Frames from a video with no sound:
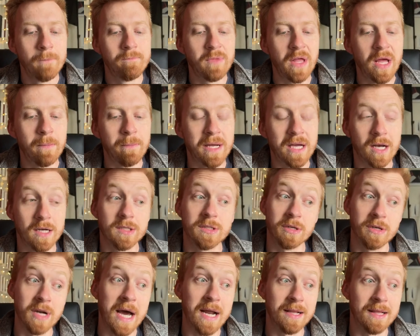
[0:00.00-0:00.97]
And because
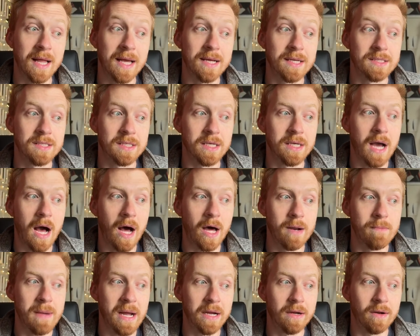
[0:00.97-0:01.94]
they're not a legacy
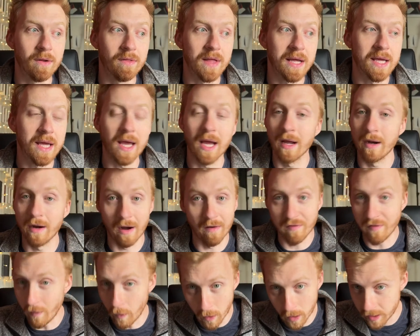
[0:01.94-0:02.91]
automaker, they can't
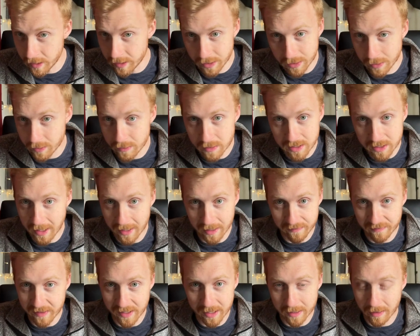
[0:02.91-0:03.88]
afford to sell a
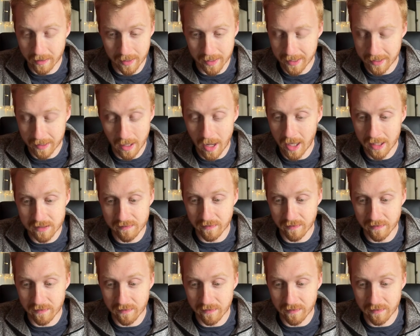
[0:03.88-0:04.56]
vehicle at a loss